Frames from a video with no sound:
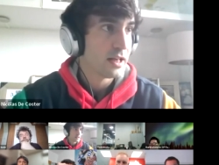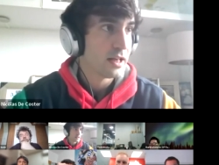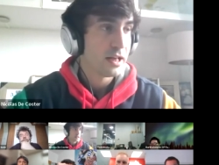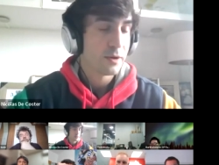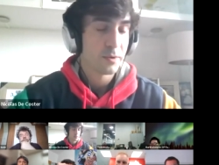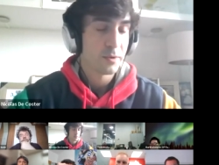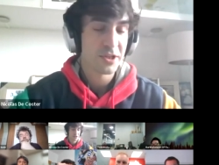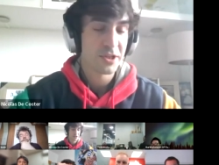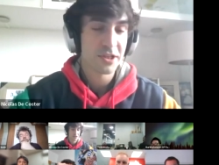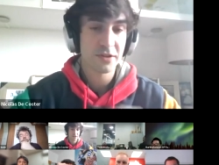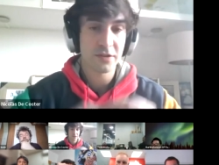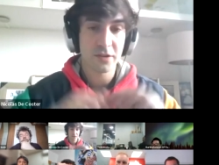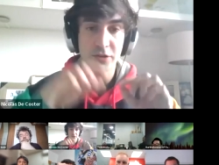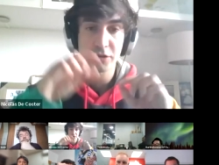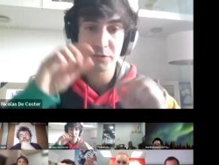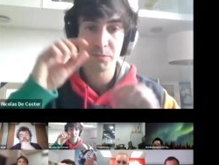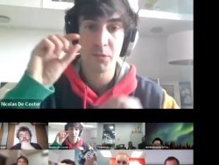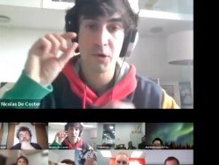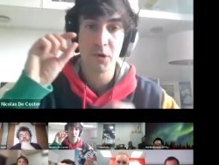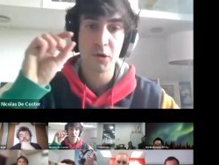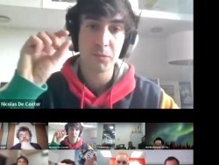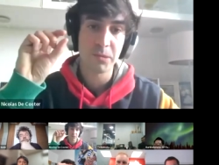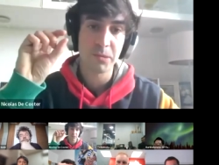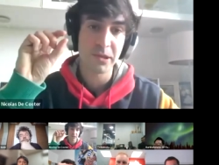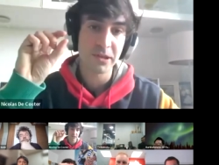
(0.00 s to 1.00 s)
which is a
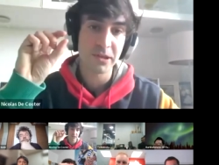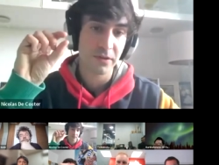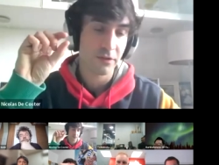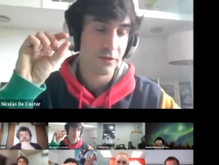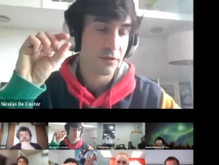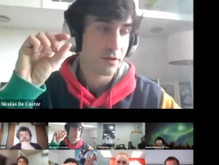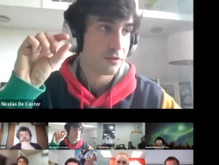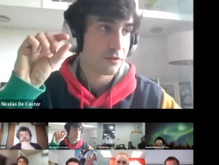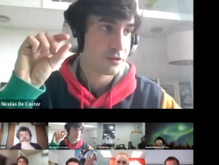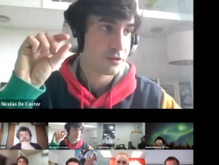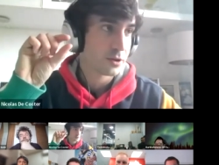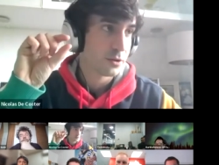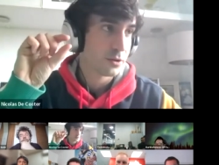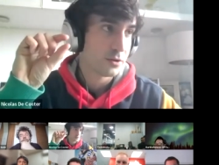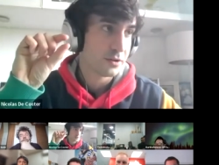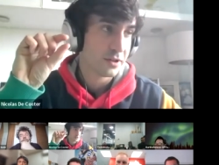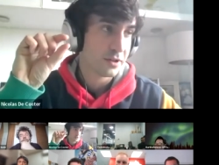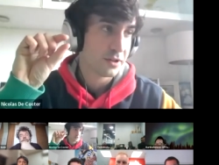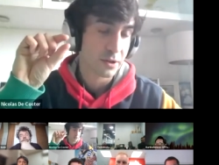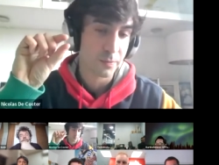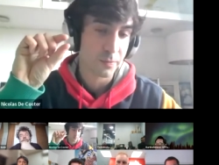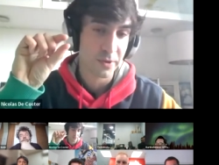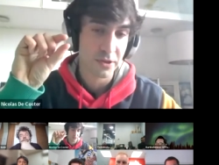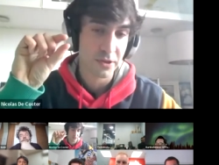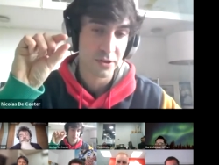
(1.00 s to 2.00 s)
small piece of code
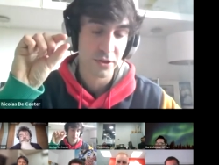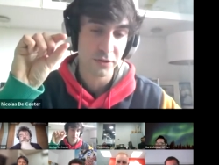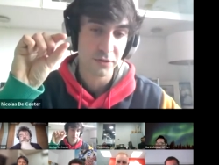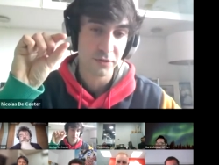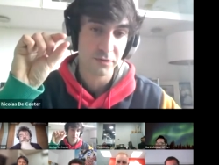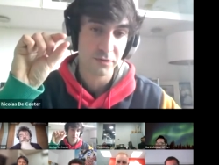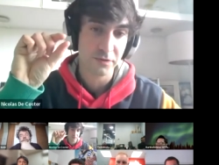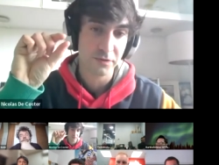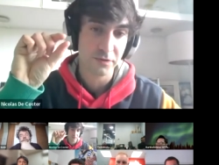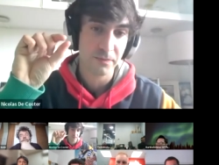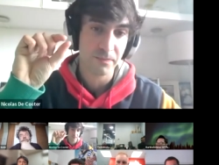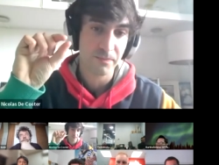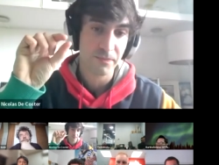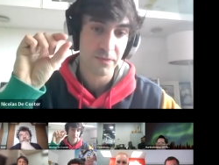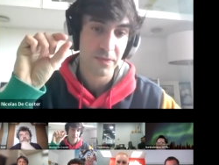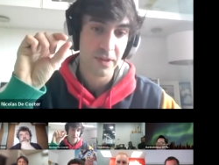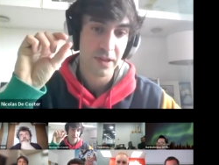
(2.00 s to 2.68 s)
that will just